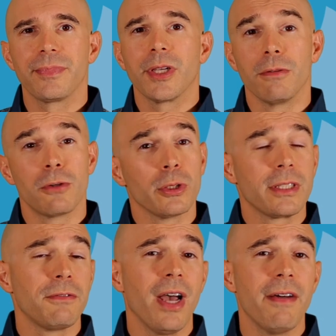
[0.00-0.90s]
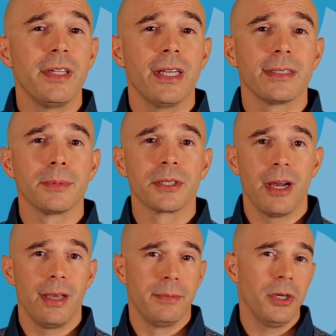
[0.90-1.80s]
And of course, if you haven't yet
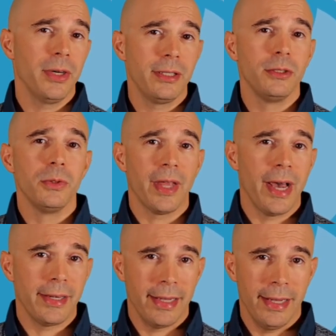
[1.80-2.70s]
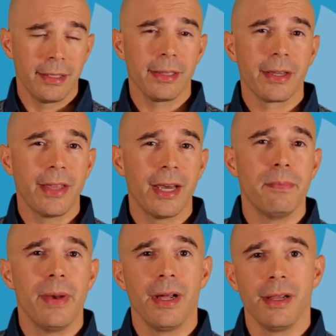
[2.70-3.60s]
subscribed, go ahead and do that and click
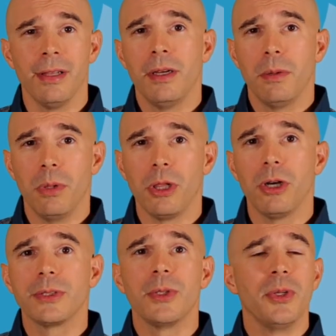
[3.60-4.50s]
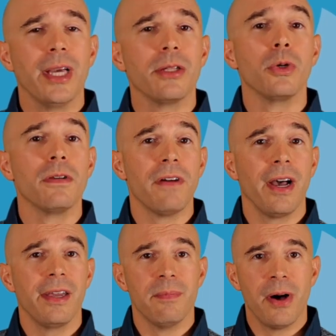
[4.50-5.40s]
that bell below so you get
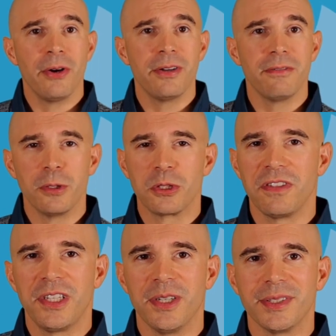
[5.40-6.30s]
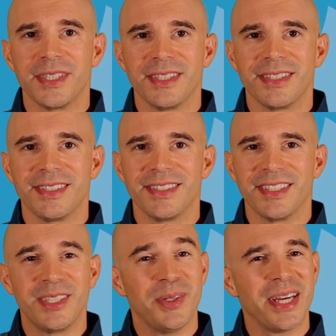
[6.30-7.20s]
notified about future videos.
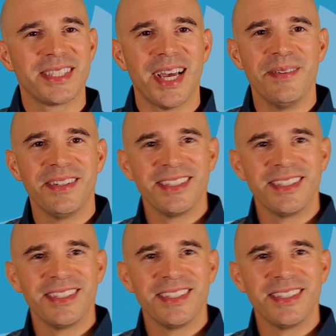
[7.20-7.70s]
See you next time.